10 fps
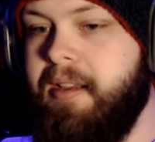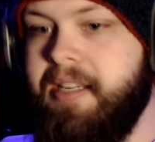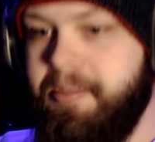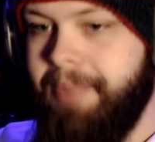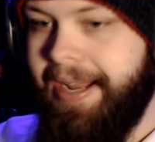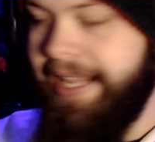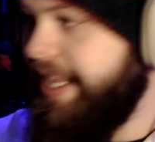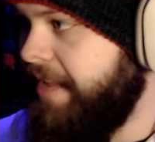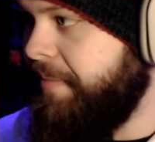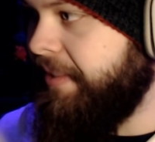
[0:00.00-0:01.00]
Did somebody
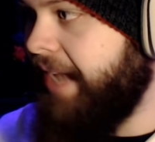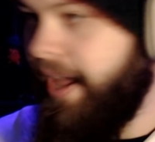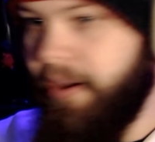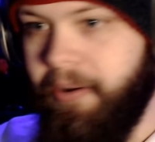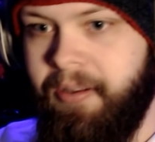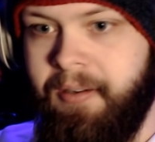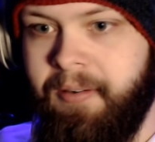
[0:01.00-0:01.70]
get him a towel?